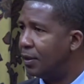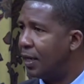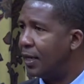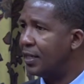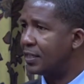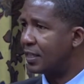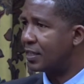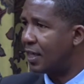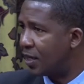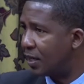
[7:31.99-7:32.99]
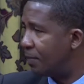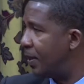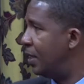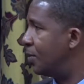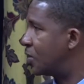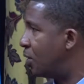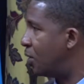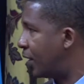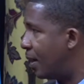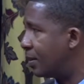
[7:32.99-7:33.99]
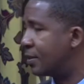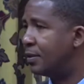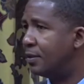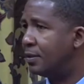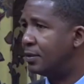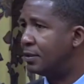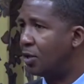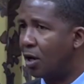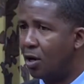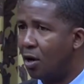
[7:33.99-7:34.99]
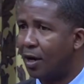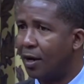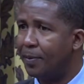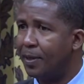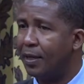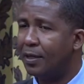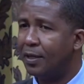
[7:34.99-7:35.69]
And he's the same gentleman he was talking about, Don Lockerbie.